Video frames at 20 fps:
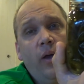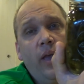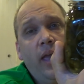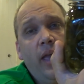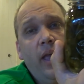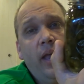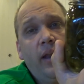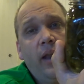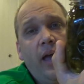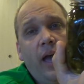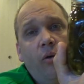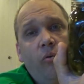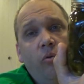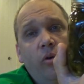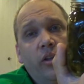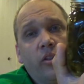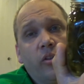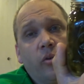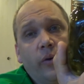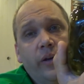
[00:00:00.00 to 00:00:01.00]
and I will
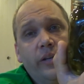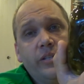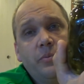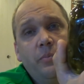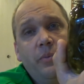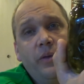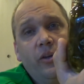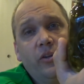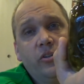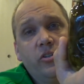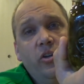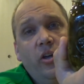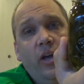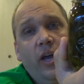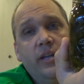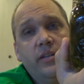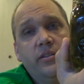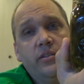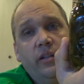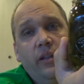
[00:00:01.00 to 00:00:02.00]
get the recipe out to you
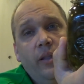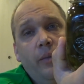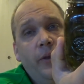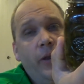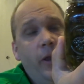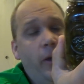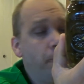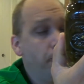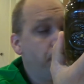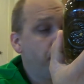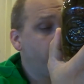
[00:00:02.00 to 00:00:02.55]
guys. Let me know.